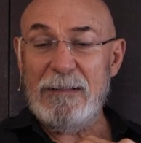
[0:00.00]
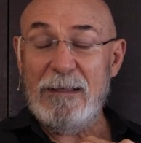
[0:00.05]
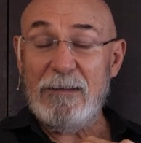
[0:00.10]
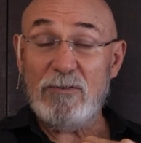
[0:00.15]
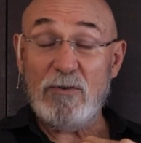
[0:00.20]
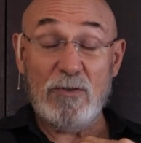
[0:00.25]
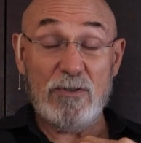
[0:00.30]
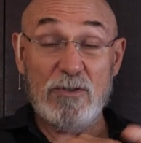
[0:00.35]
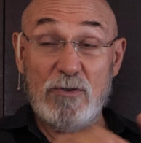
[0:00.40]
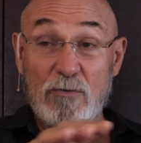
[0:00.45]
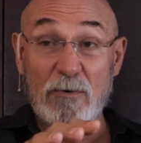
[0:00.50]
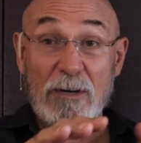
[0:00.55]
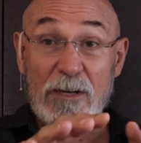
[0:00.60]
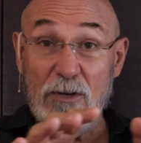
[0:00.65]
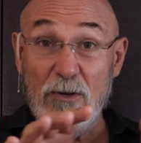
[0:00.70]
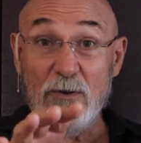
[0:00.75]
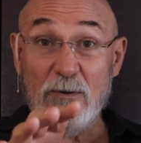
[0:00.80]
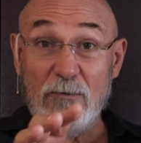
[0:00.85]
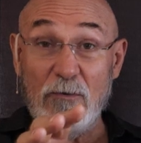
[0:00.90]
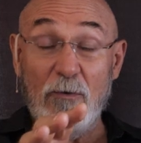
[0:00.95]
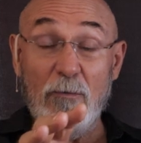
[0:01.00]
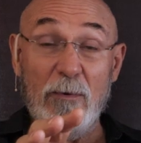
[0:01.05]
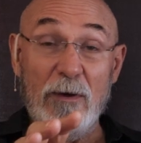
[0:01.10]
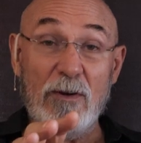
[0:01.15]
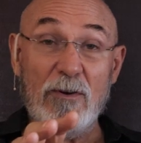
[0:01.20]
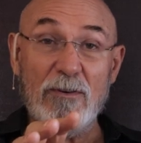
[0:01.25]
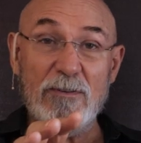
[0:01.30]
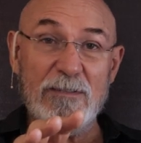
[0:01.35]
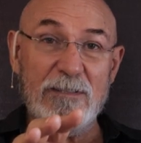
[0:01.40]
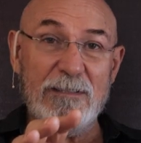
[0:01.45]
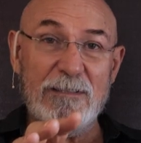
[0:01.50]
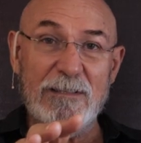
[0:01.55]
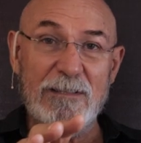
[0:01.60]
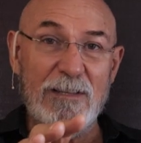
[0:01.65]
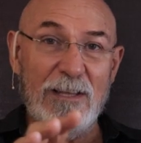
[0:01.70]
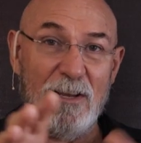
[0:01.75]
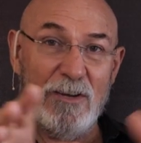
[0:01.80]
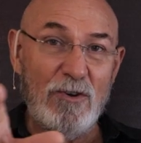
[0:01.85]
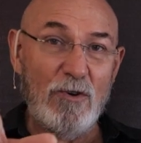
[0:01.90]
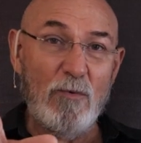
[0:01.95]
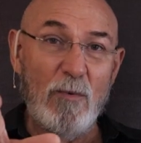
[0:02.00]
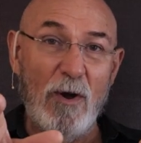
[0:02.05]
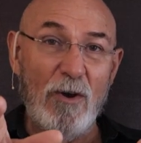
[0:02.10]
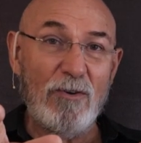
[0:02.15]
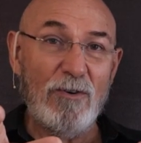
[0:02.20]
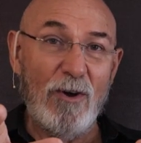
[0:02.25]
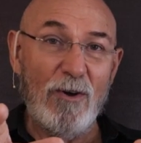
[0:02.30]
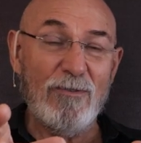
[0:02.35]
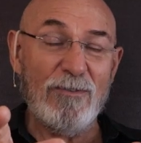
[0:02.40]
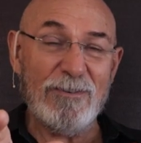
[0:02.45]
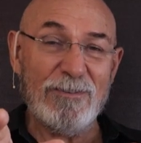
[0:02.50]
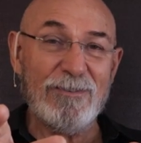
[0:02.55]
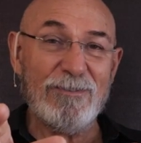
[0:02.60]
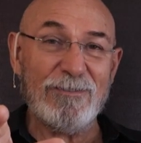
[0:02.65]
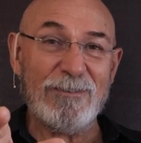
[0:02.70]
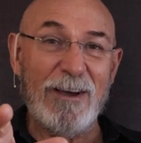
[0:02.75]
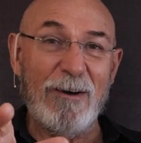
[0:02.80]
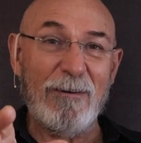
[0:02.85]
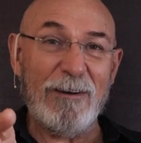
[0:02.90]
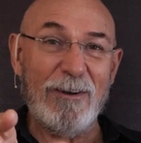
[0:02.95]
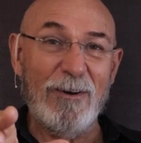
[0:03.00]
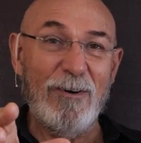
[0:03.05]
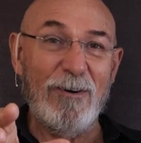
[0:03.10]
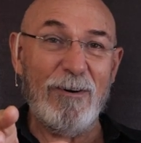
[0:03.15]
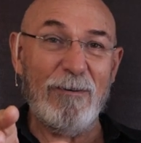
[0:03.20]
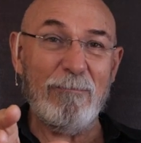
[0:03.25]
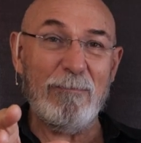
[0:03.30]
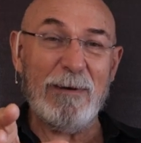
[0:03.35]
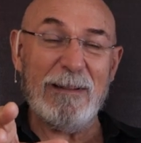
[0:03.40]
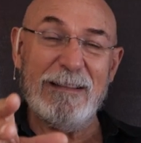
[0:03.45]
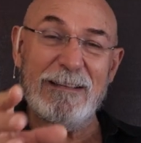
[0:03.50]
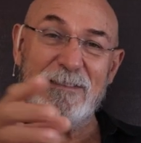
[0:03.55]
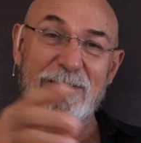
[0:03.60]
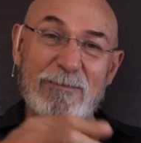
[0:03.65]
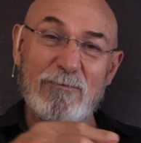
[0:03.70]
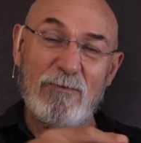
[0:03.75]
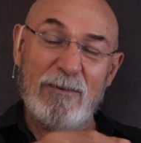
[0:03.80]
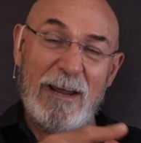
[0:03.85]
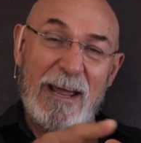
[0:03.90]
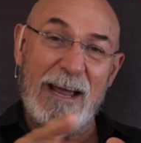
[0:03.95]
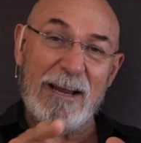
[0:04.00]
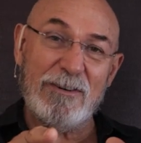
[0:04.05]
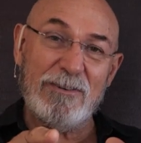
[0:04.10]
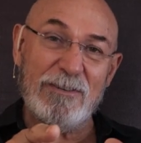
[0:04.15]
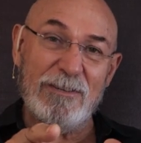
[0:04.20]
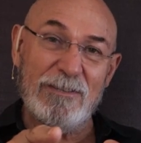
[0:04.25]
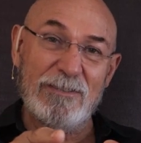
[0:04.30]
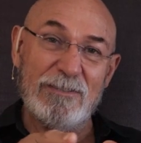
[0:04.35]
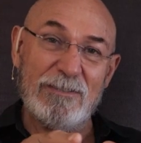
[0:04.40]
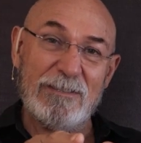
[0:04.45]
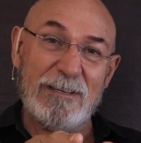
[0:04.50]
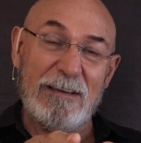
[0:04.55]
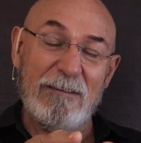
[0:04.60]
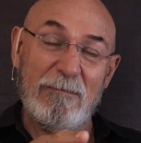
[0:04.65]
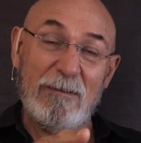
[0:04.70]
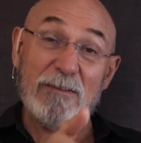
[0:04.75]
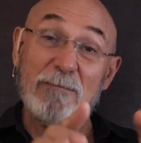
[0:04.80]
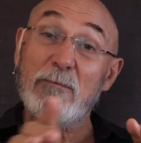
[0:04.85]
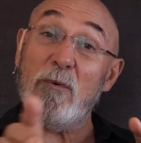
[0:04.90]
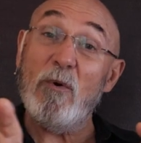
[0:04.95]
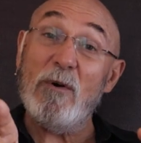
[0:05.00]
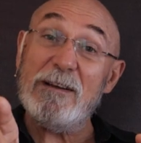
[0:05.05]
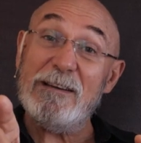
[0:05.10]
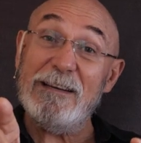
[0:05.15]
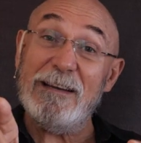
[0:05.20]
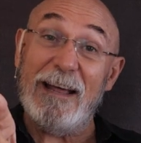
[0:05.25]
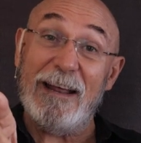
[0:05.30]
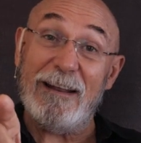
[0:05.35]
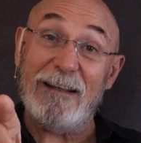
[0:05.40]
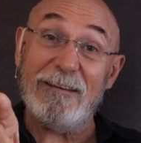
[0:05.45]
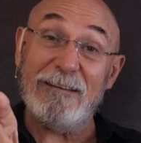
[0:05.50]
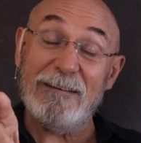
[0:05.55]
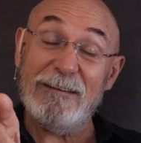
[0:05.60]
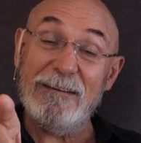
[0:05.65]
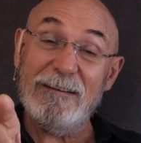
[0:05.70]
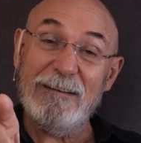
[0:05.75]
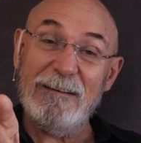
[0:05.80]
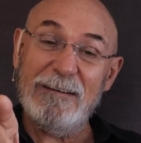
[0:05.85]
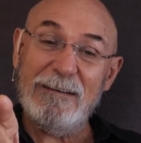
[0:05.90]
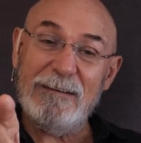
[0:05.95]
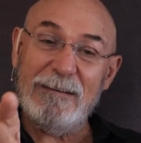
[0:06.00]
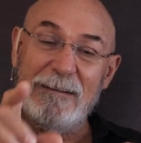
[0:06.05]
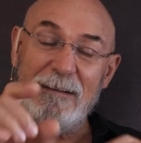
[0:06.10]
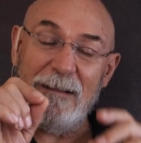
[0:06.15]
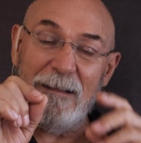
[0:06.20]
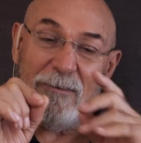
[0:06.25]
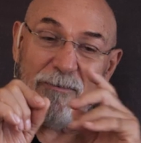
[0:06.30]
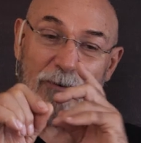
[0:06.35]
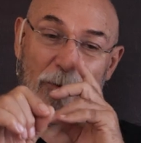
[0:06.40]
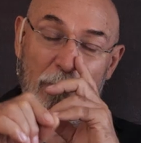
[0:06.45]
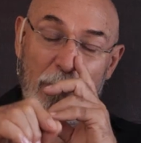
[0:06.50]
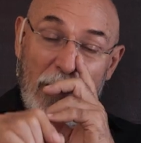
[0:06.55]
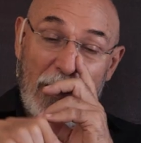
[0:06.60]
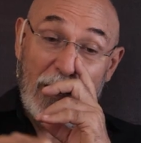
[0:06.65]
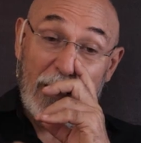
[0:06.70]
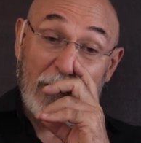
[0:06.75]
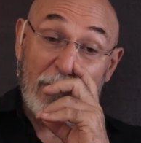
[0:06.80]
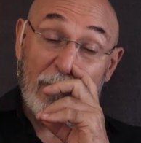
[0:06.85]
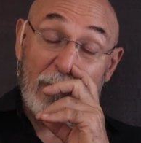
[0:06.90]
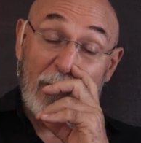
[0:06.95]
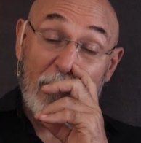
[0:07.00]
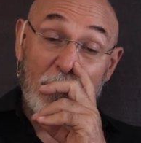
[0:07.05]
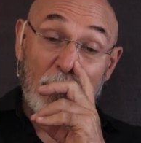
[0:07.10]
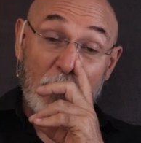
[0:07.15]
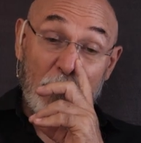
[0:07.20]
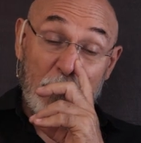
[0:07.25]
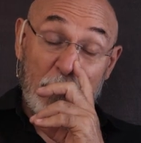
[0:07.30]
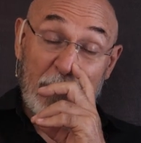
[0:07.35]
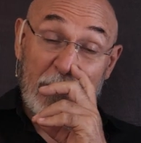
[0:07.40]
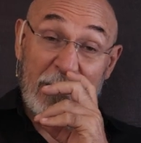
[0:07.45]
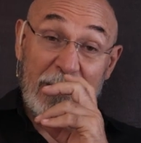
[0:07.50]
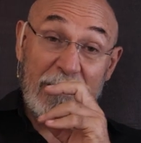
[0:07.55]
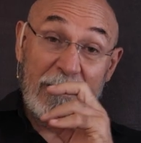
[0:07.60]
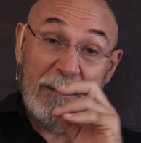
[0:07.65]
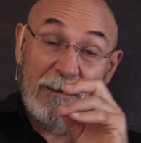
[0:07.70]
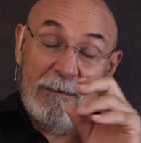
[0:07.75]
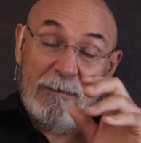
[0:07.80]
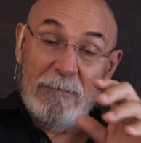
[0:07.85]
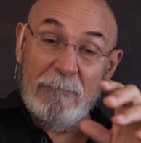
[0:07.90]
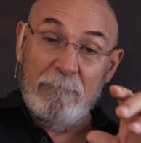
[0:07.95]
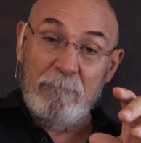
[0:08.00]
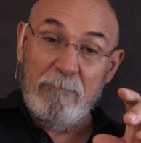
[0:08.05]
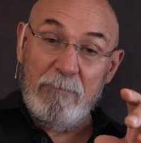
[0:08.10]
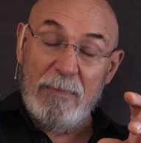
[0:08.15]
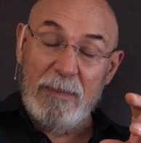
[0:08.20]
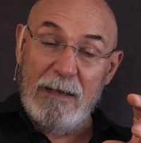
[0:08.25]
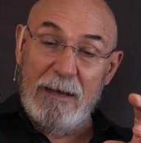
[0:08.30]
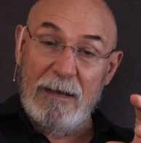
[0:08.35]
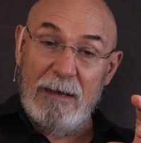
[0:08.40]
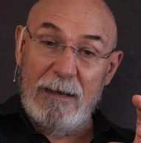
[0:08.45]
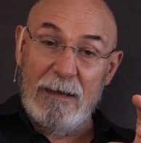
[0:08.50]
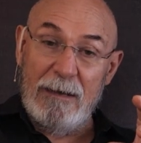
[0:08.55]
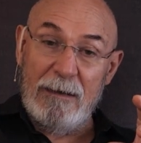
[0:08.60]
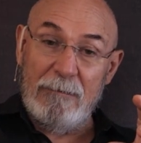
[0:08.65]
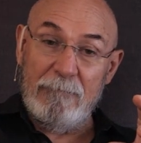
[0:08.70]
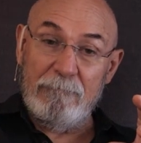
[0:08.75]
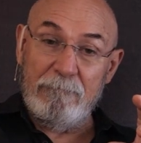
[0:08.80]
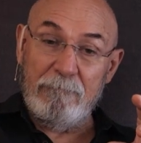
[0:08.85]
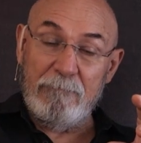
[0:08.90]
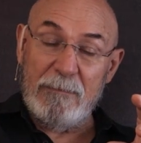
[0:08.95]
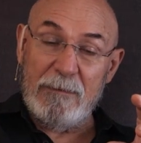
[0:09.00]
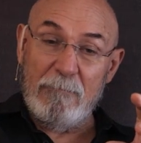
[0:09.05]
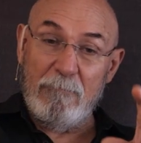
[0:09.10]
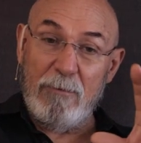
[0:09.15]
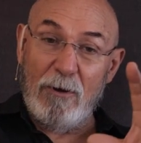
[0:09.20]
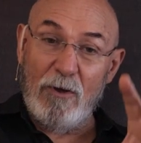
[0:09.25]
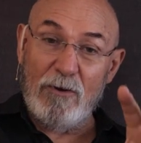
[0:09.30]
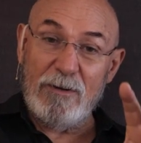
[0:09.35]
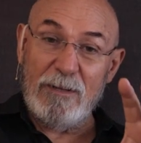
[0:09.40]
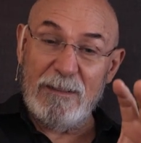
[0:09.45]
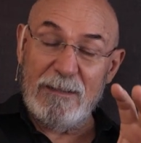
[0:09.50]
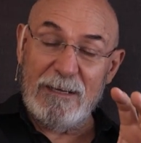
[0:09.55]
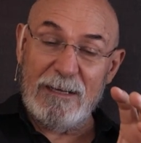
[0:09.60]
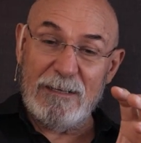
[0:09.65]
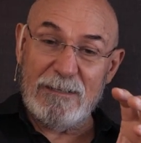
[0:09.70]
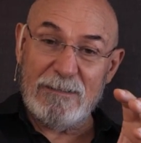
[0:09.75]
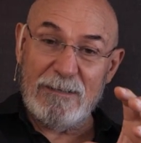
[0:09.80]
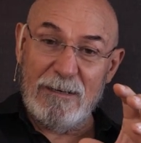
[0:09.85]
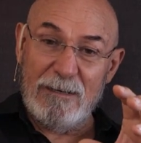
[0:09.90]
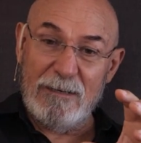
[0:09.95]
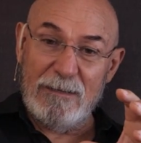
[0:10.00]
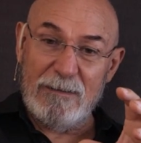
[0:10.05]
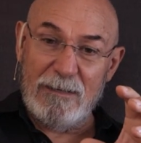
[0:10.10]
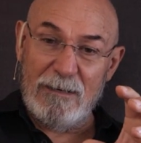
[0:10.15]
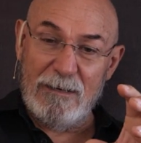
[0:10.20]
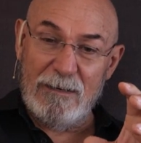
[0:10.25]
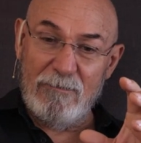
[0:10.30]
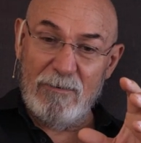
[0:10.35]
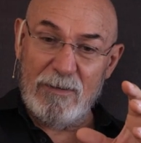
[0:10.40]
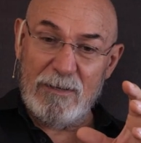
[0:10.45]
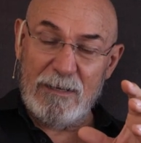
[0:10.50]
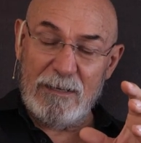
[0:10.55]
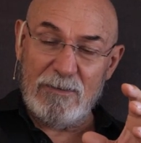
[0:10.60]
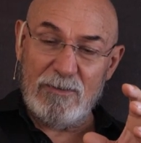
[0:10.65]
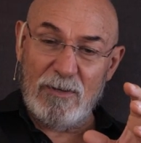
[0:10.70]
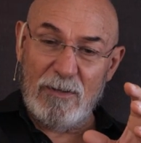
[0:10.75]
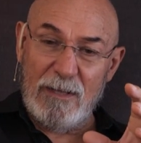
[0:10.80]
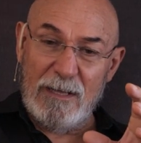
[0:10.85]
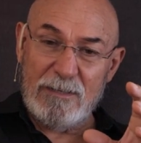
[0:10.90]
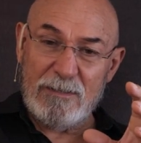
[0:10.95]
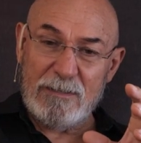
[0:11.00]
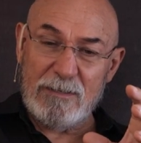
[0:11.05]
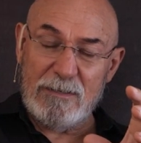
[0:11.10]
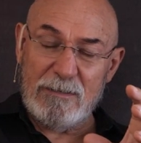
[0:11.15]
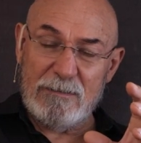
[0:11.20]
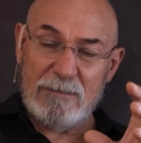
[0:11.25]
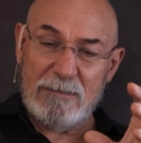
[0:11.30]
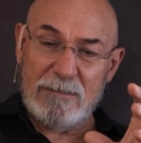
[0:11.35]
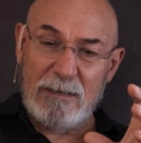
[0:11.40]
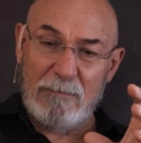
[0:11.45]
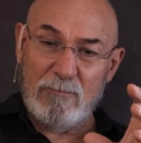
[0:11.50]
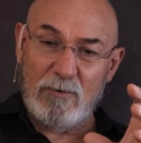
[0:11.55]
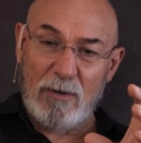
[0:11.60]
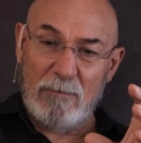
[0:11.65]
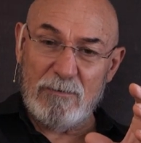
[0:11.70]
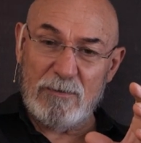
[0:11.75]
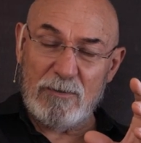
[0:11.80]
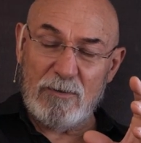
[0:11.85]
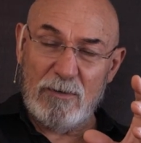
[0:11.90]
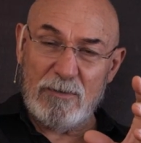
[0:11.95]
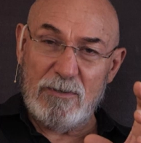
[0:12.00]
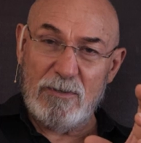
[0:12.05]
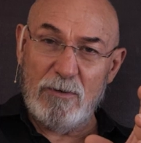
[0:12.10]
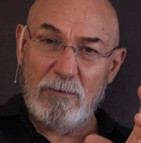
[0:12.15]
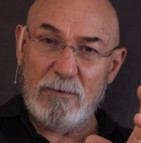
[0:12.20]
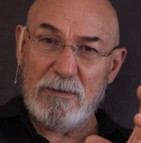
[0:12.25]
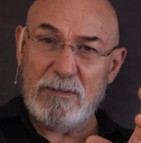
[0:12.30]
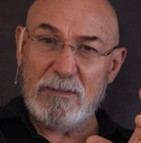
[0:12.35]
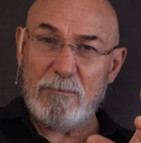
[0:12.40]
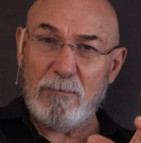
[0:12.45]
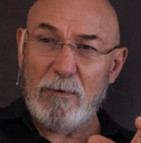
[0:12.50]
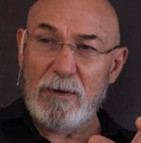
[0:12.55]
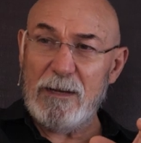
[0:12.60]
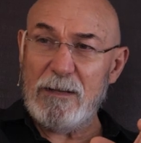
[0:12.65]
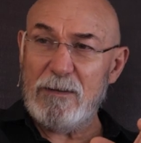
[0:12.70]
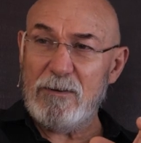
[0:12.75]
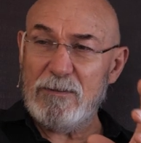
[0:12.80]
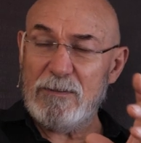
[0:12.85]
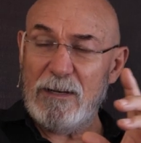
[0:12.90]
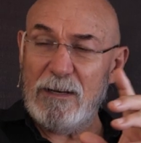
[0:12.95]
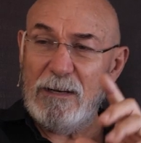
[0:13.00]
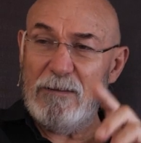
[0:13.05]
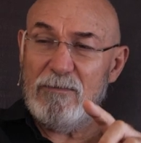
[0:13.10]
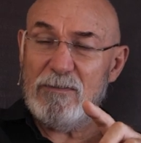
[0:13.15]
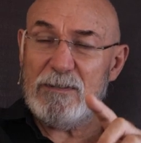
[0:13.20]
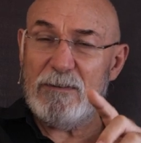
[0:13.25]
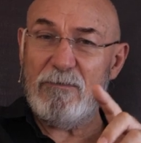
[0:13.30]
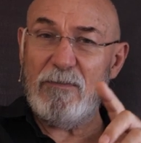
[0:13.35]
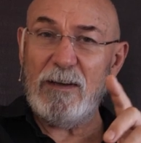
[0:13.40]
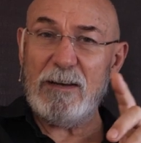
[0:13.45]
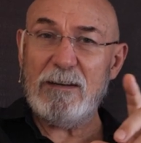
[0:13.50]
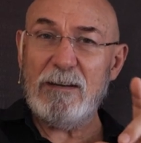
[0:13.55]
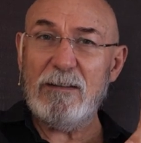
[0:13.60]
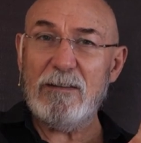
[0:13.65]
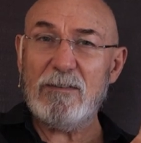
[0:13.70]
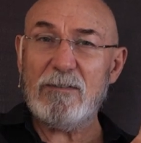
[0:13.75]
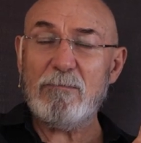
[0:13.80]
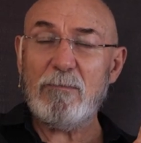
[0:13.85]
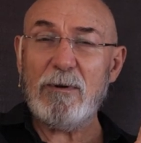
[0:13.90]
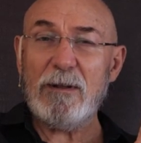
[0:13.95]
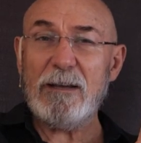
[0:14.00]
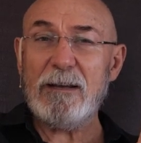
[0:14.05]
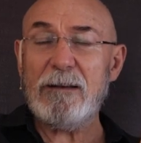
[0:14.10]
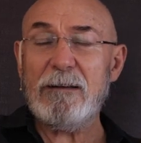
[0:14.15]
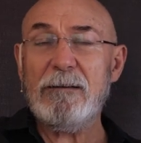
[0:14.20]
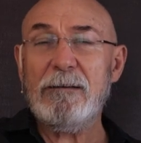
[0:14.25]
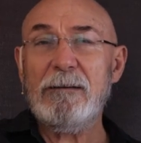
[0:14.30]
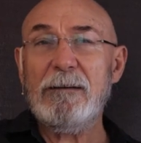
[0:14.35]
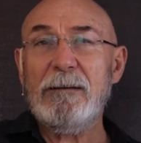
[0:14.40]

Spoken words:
So it's just really useful, because then you won't know this is going on, but this reaction is pointing at it. So part of that will be the bloating thing is the liver thing. So that's sometimes it's got to do with the spleen, because the liver's affecting the spleen.